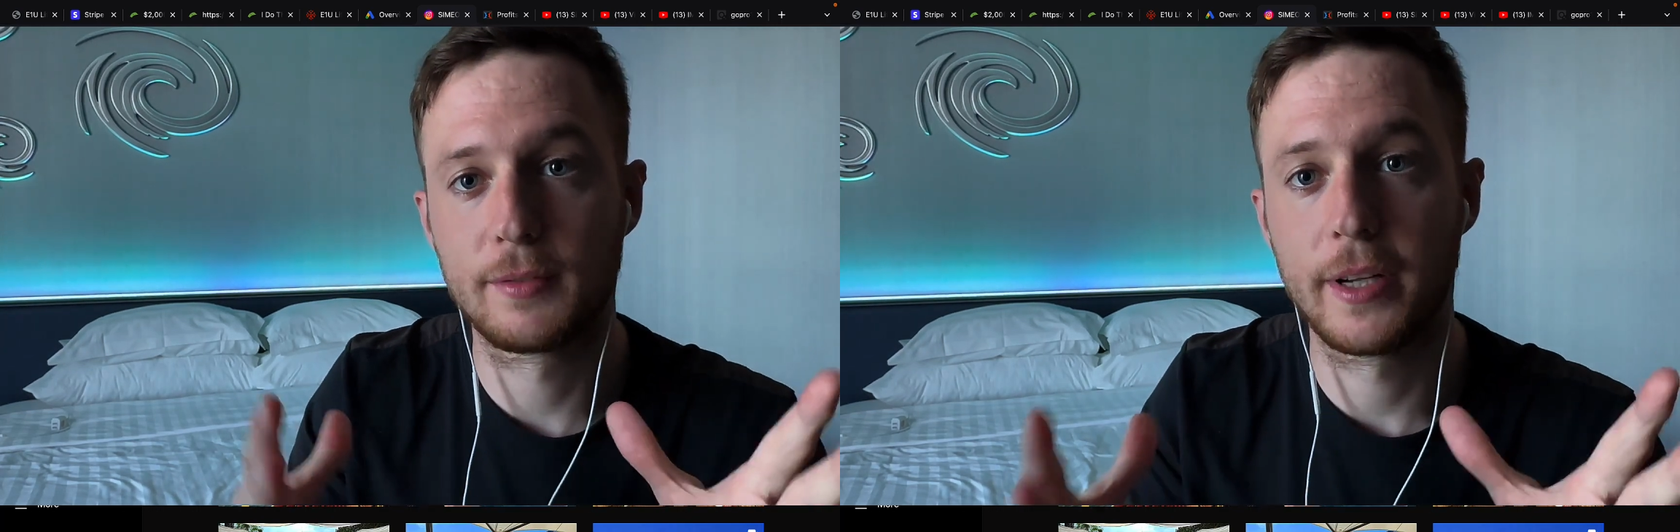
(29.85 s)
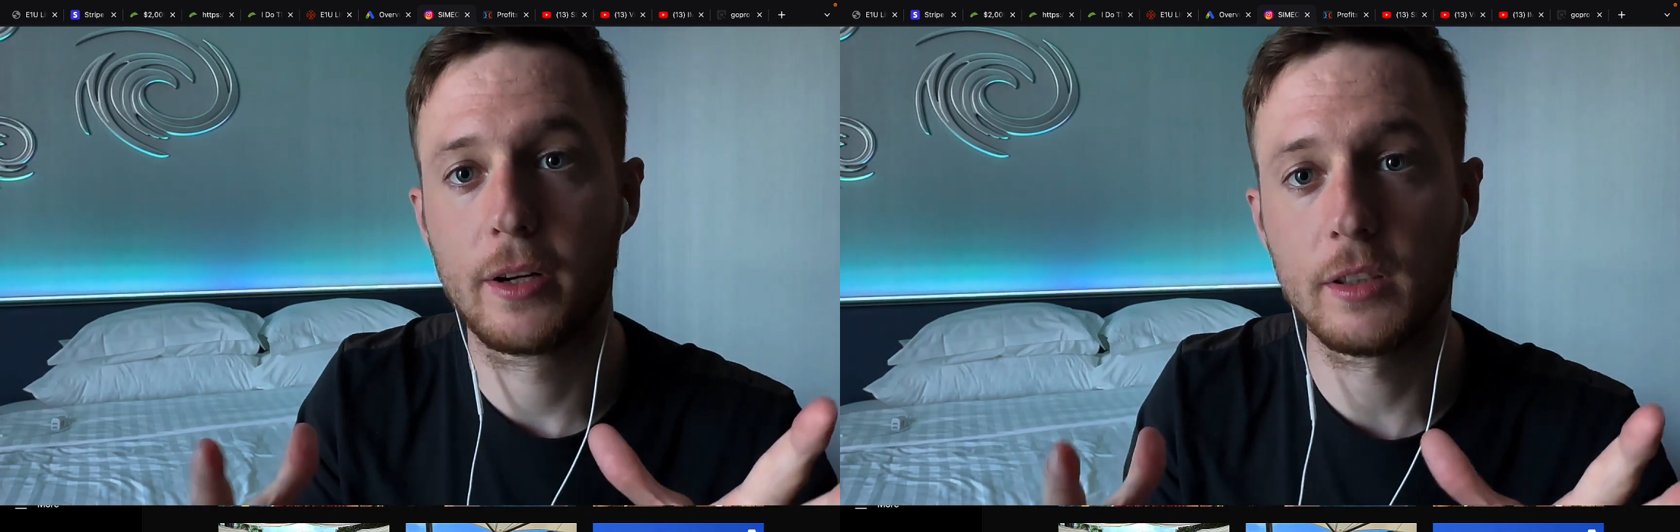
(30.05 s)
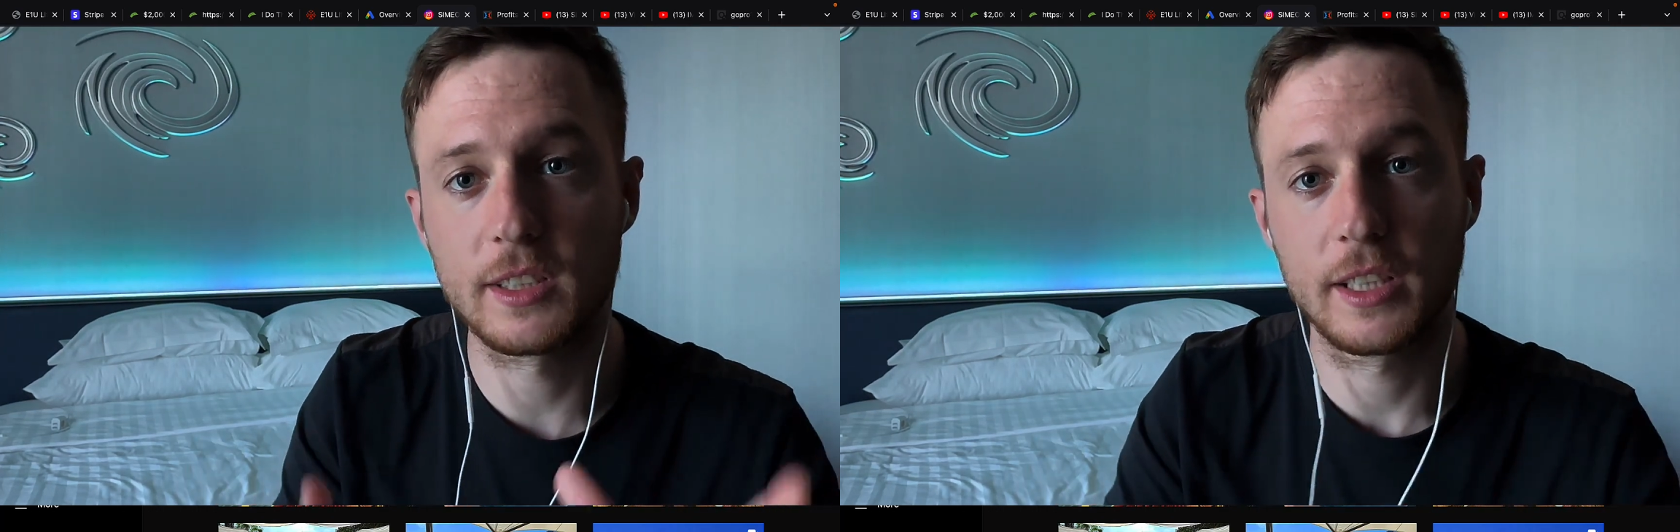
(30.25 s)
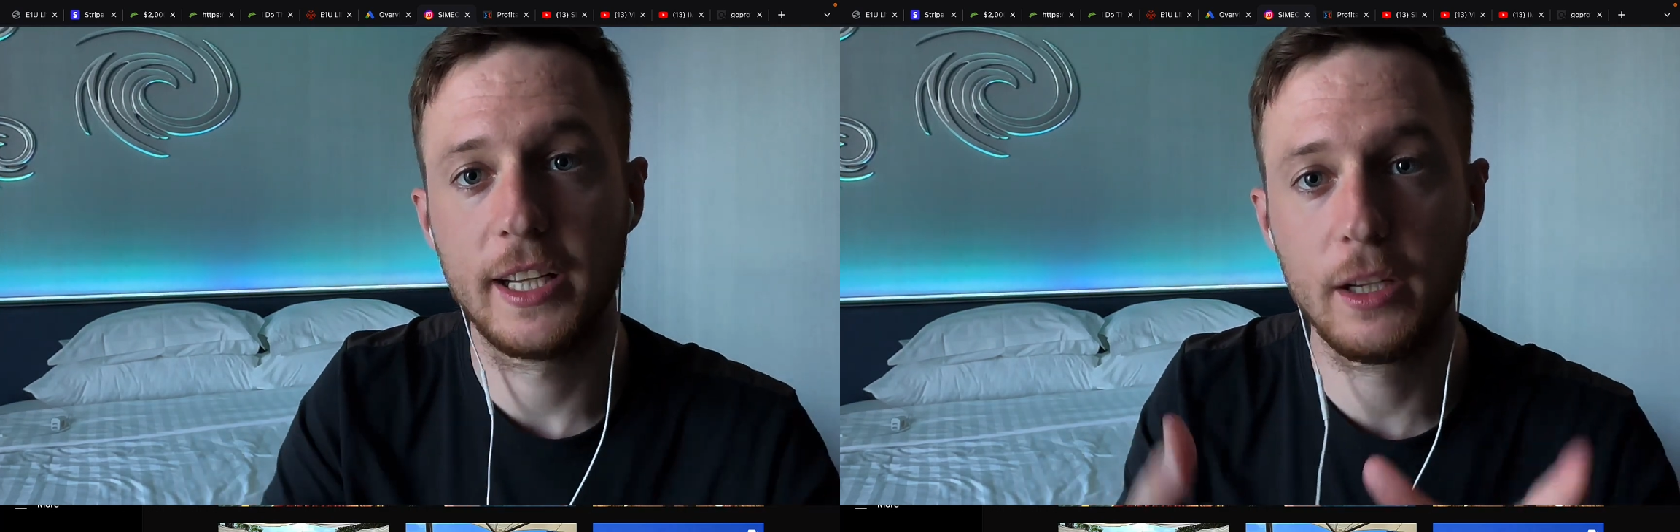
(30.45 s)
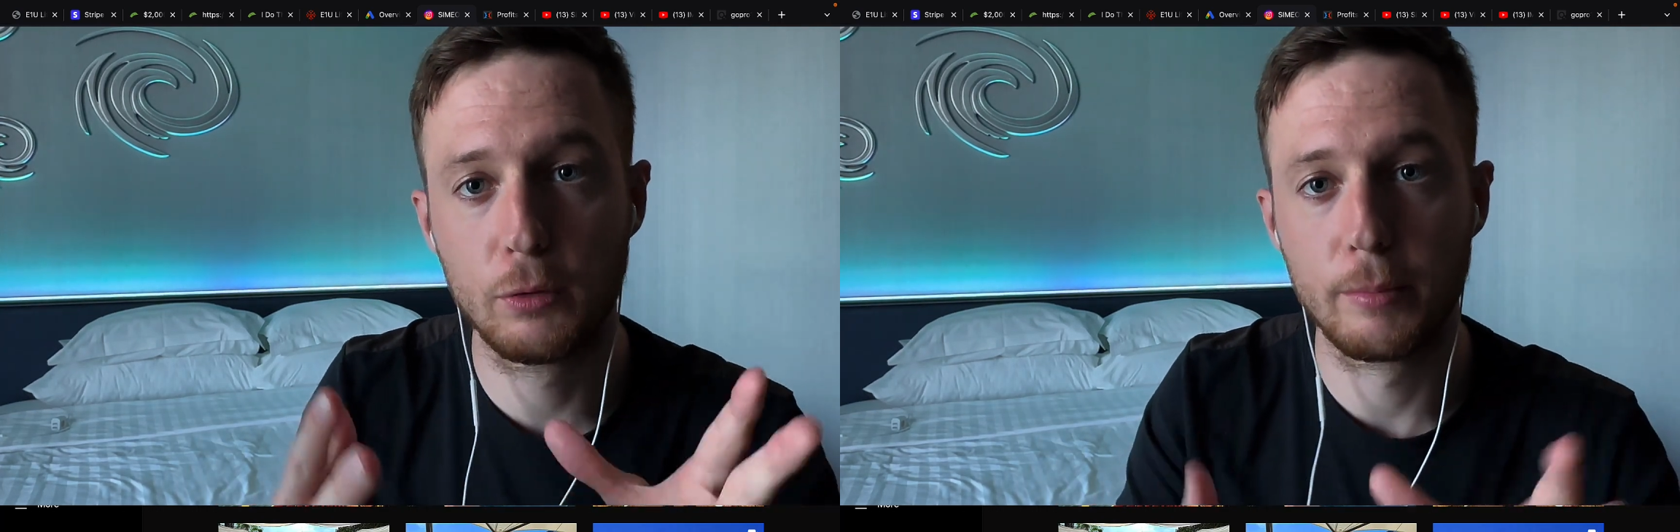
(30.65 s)
figures
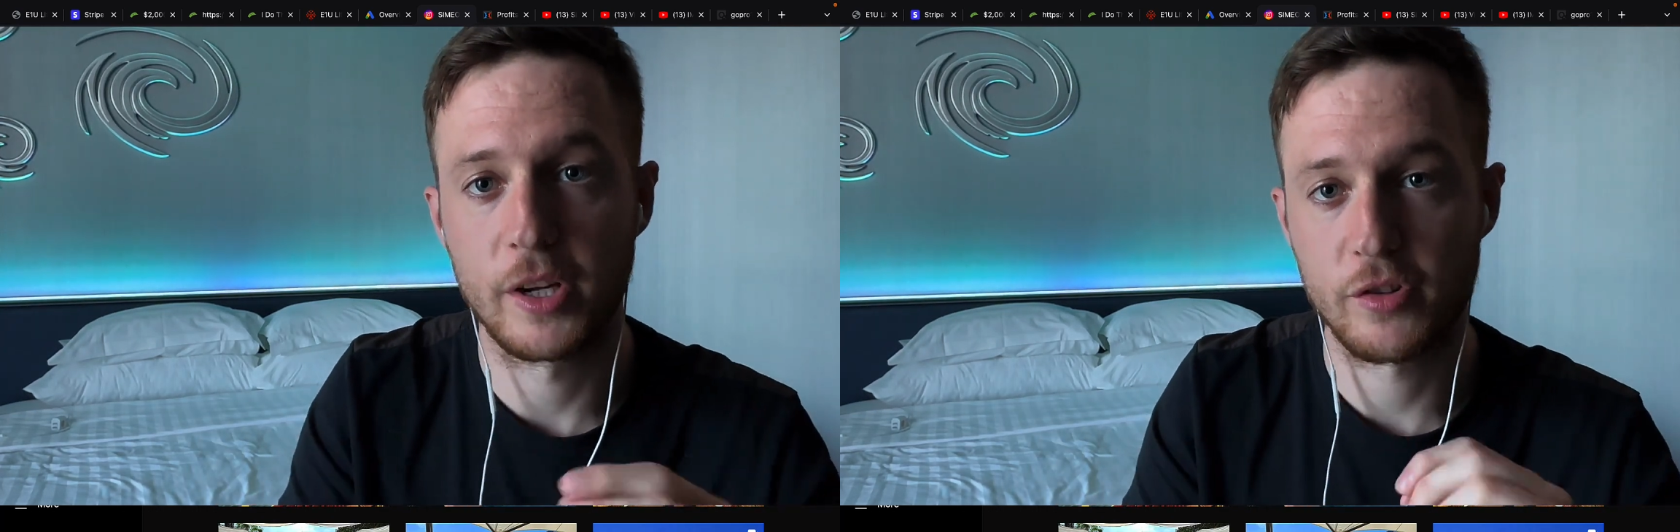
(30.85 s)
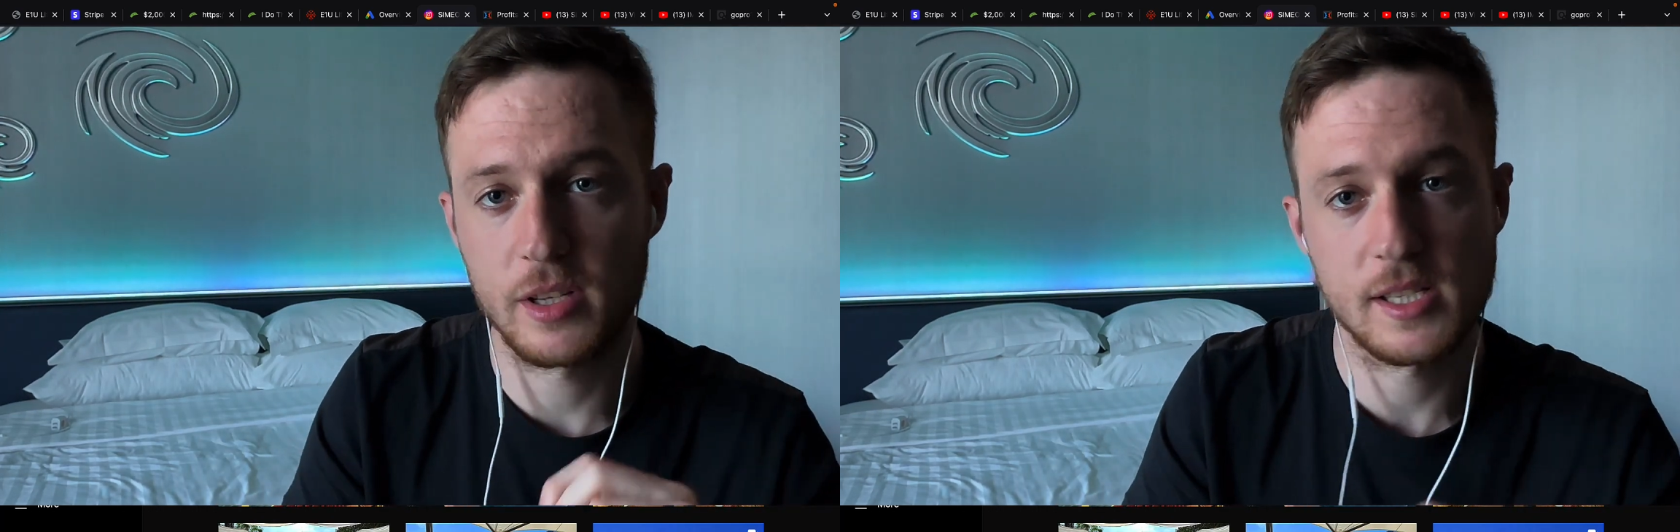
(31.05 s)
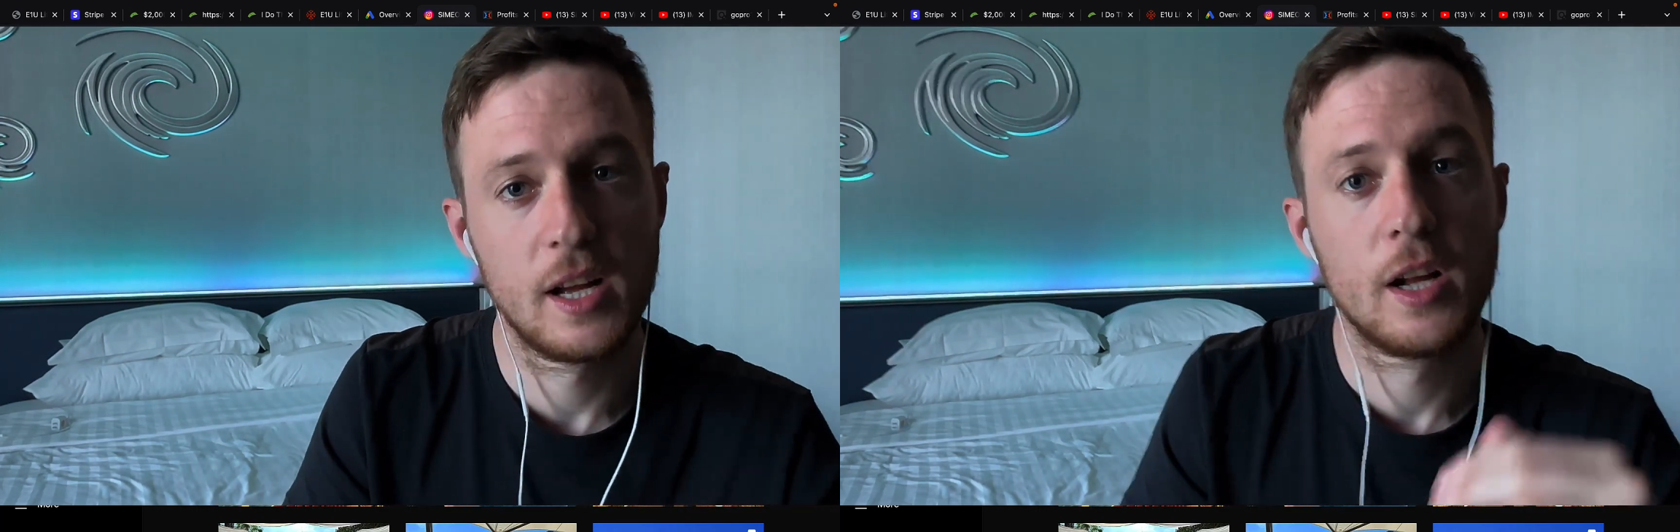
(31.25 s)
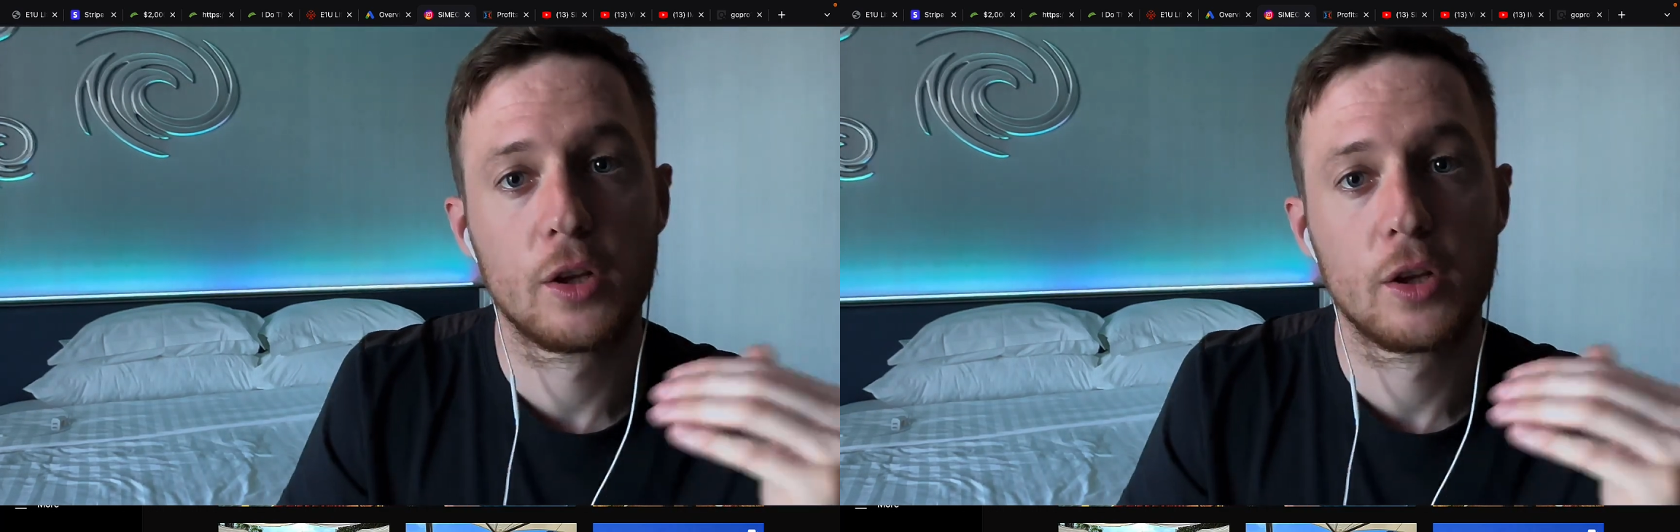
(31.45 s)
in commissions